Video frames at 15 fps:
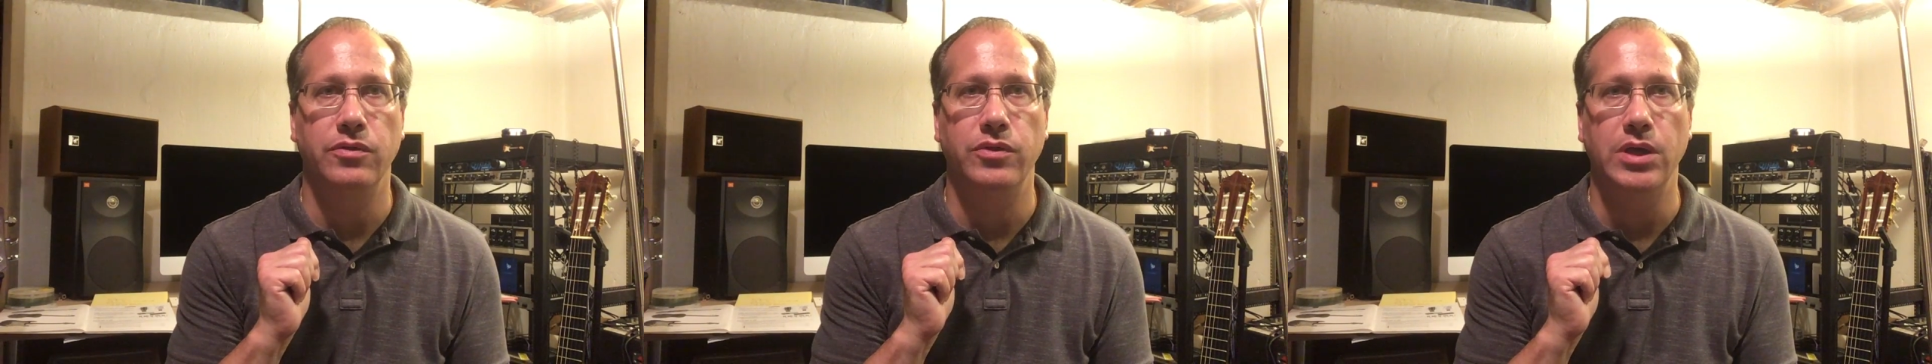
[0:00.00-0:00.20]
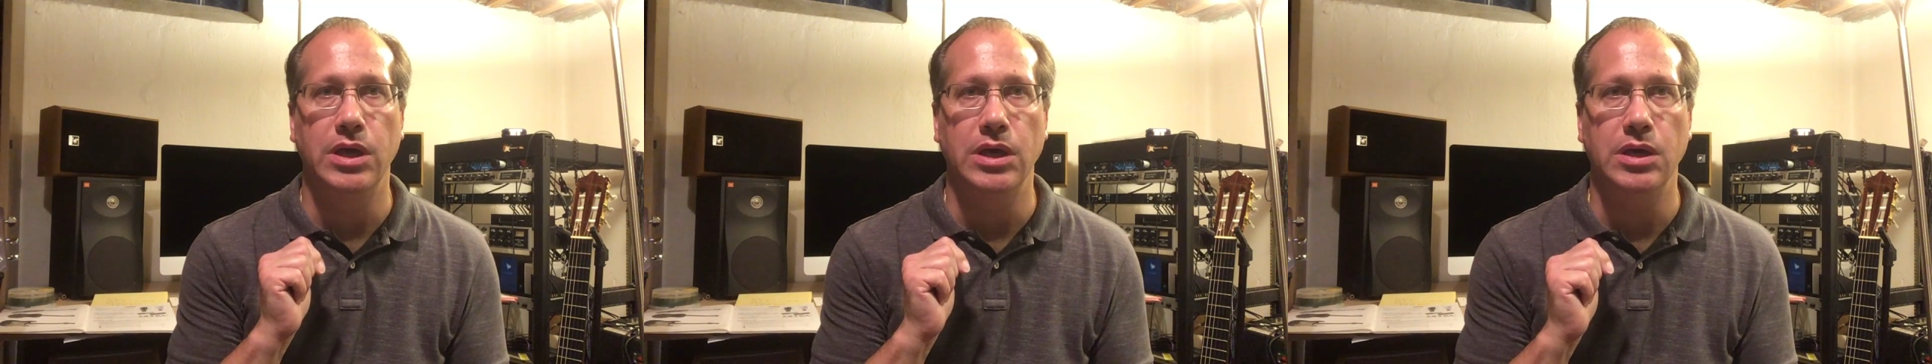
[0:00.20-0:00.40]

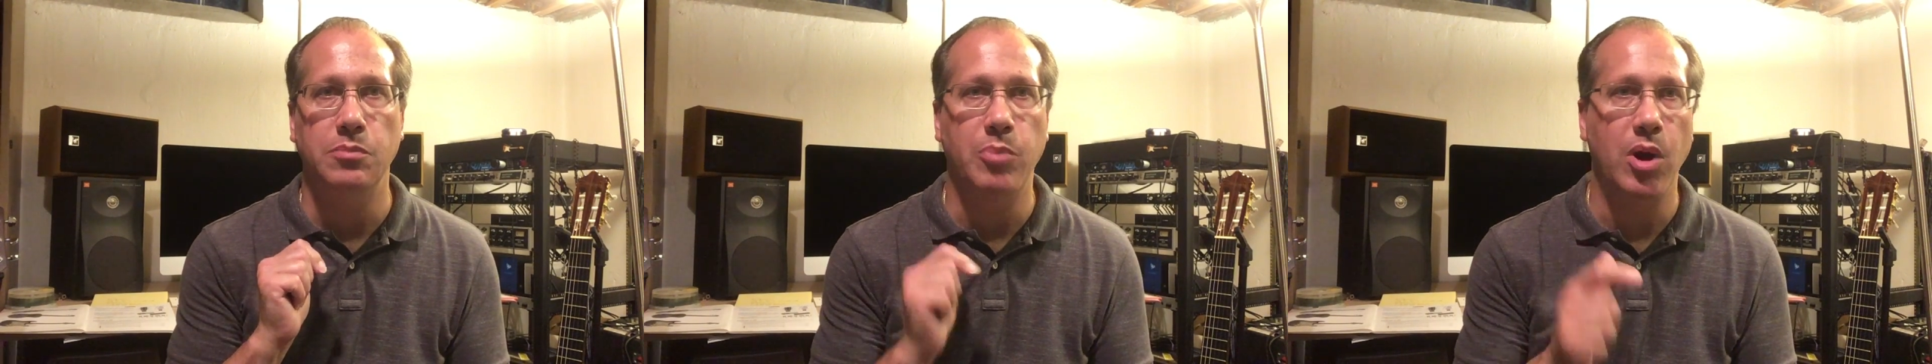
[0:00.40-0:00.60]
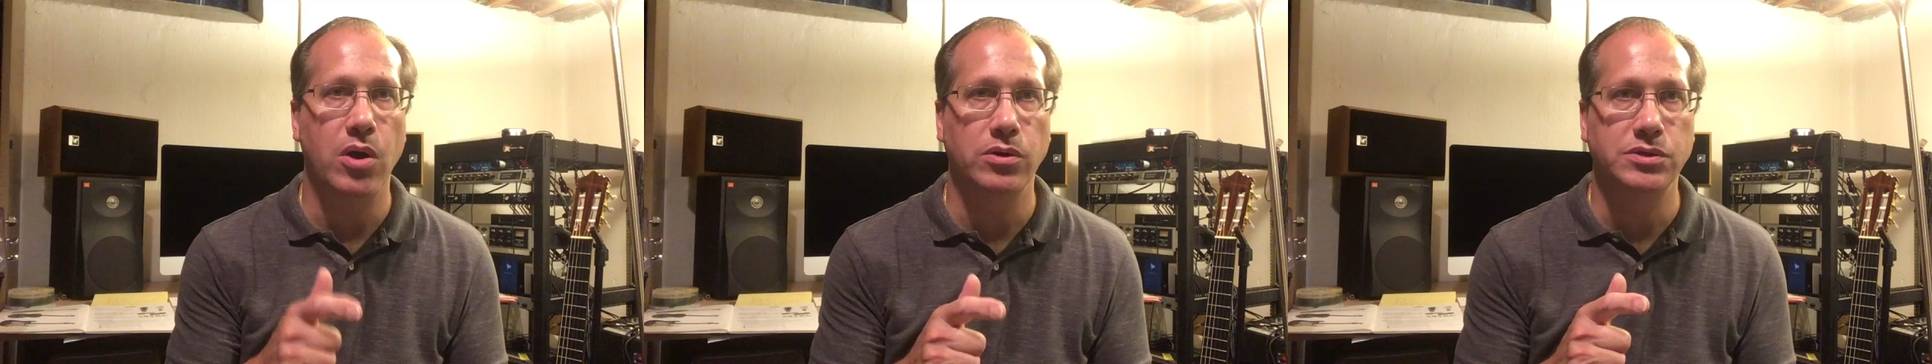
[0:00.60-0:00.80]
the
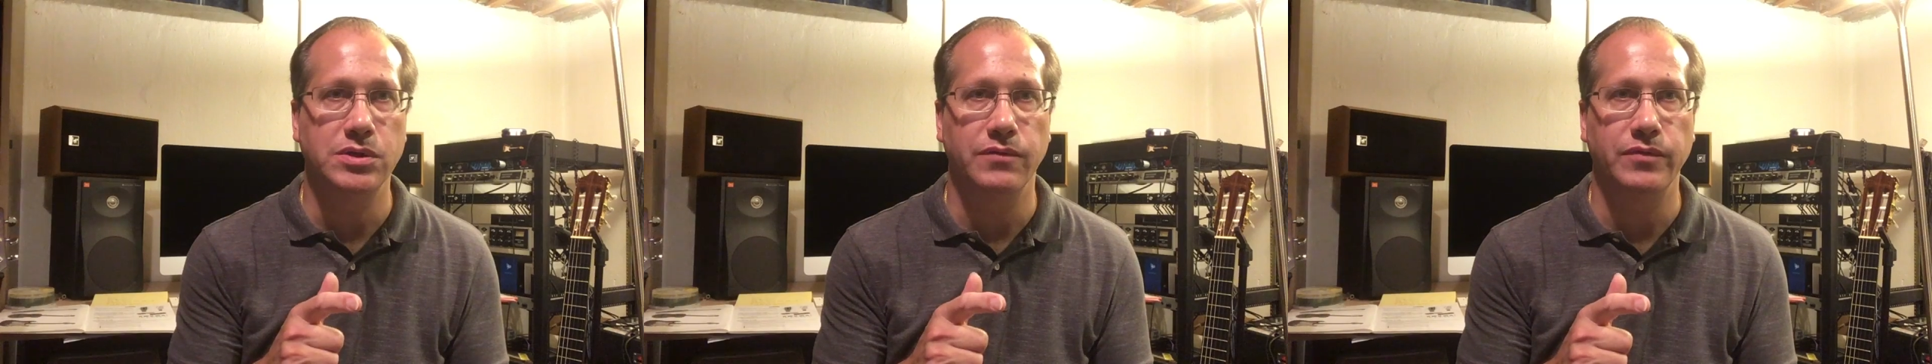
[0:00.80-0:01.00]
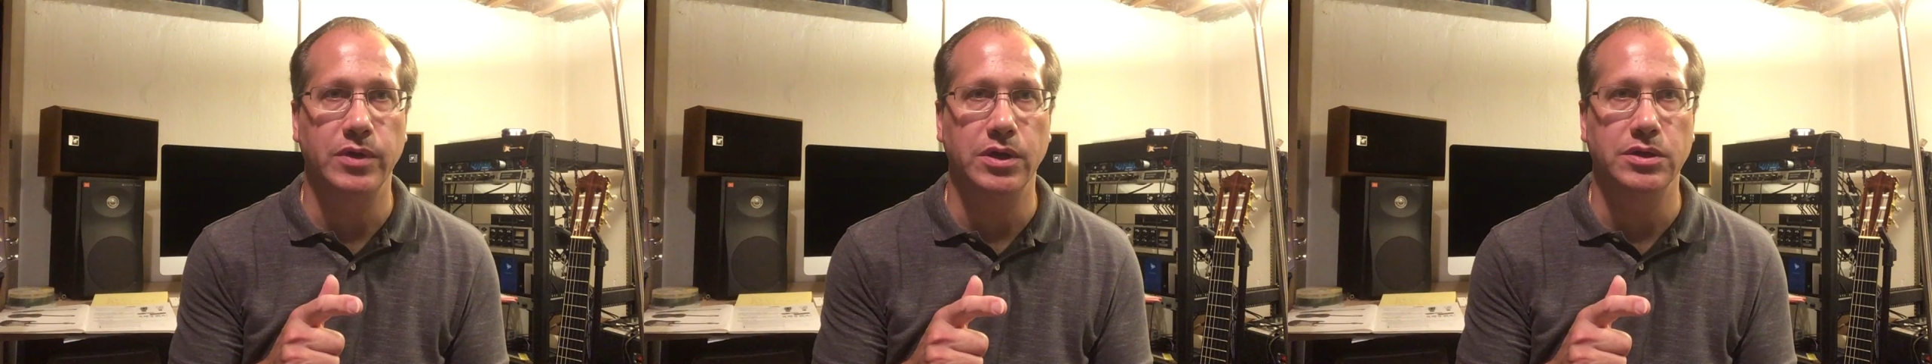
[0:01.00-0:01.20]
parts
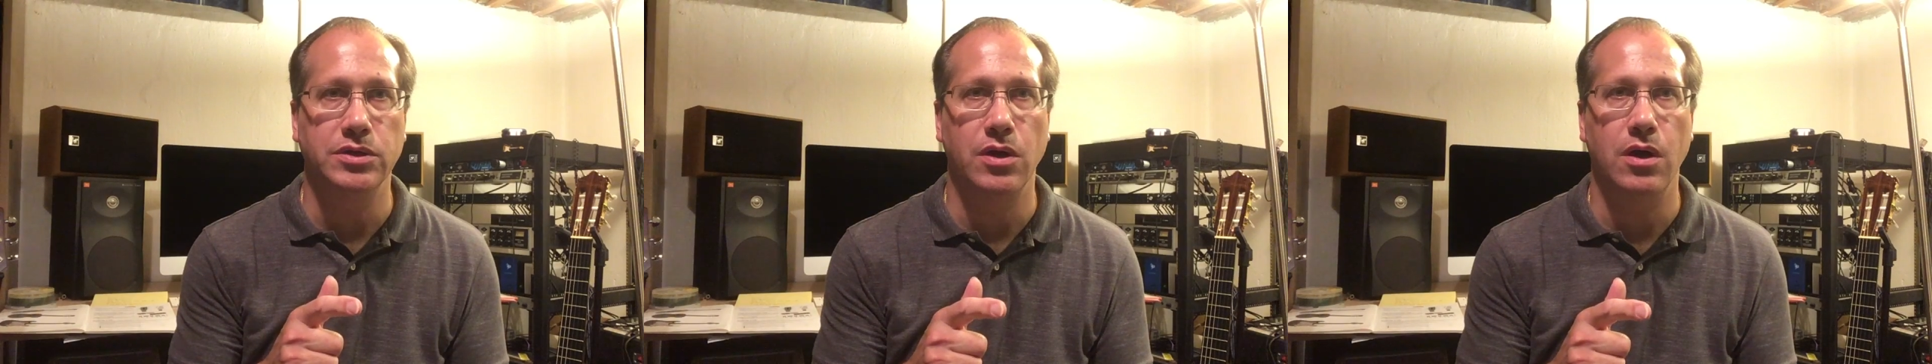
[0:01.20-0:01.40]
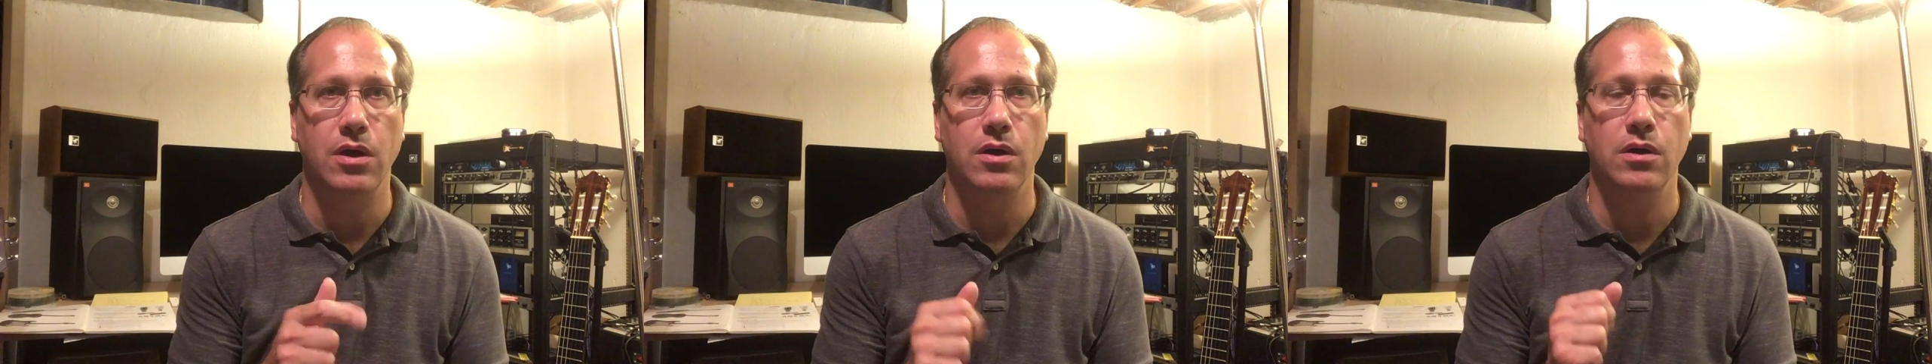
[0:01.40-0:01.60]
of the
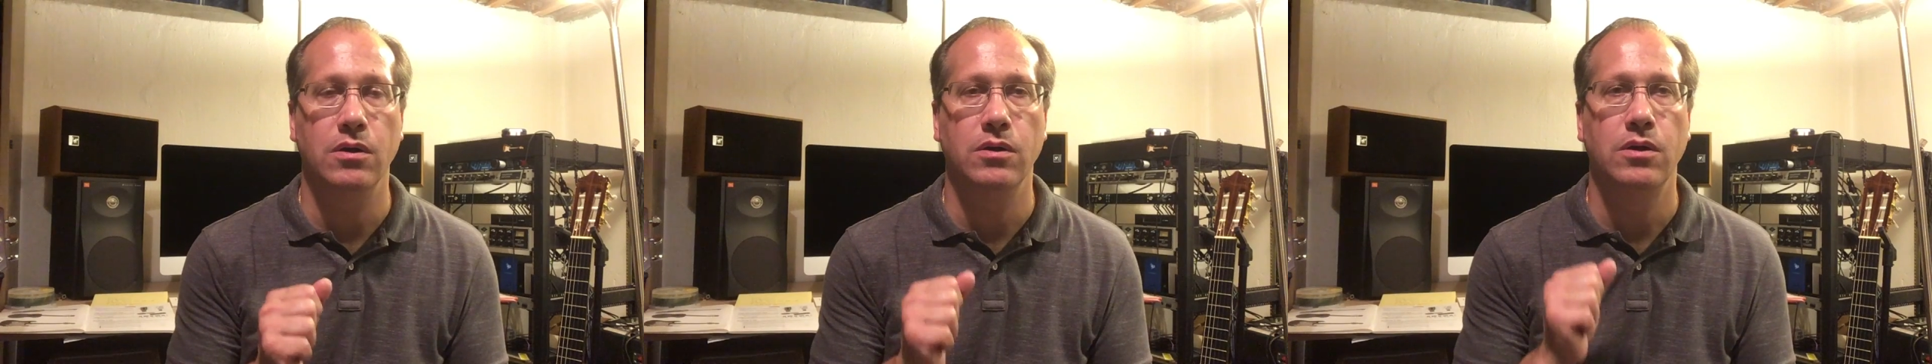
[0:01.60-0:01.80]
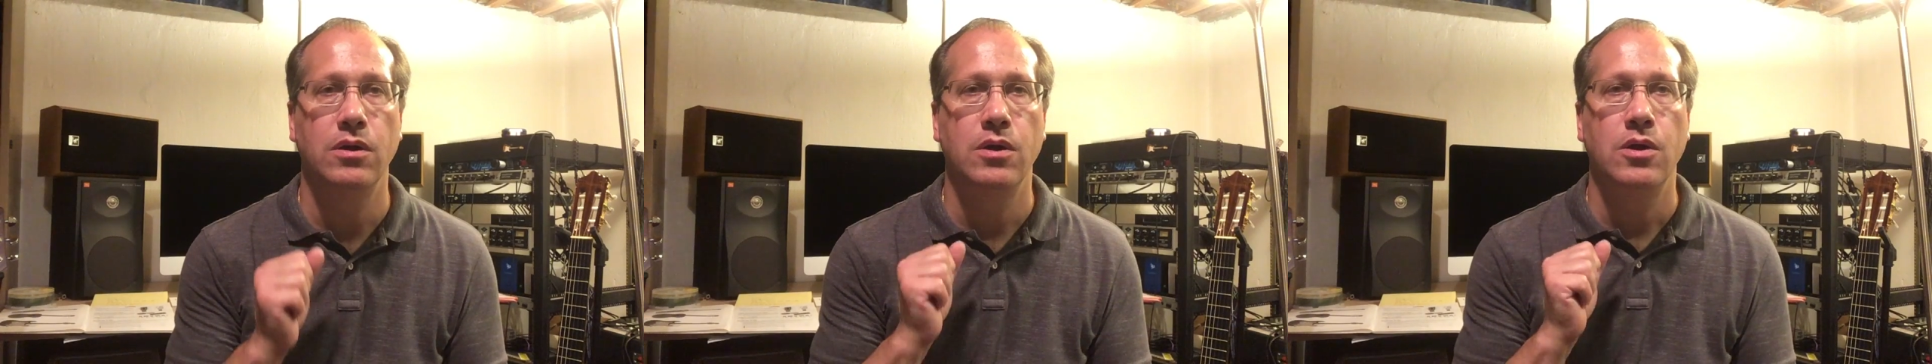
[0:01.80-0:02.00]
guitar,